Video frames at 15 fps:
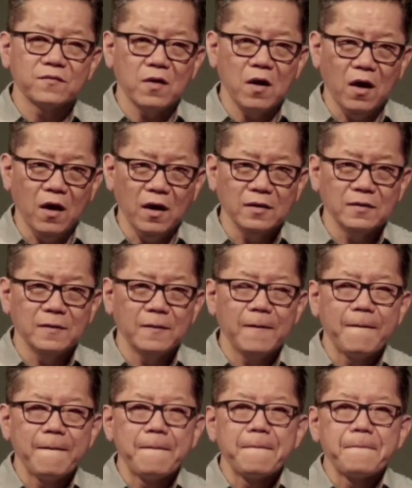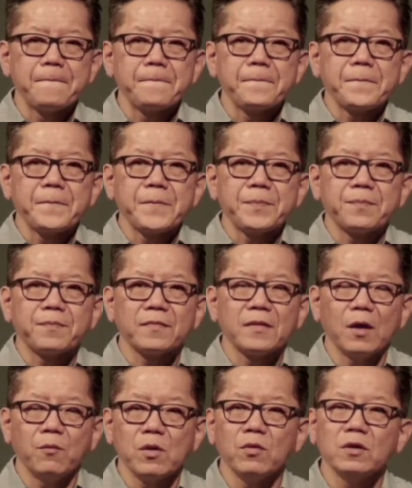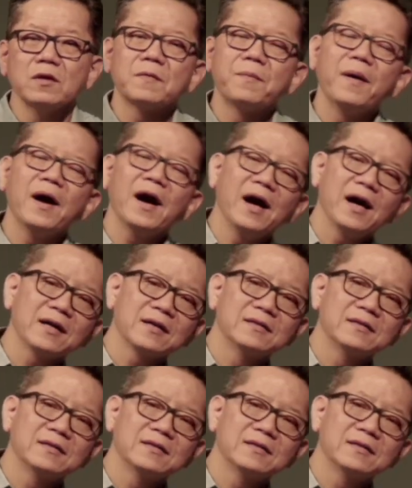God, that we will look back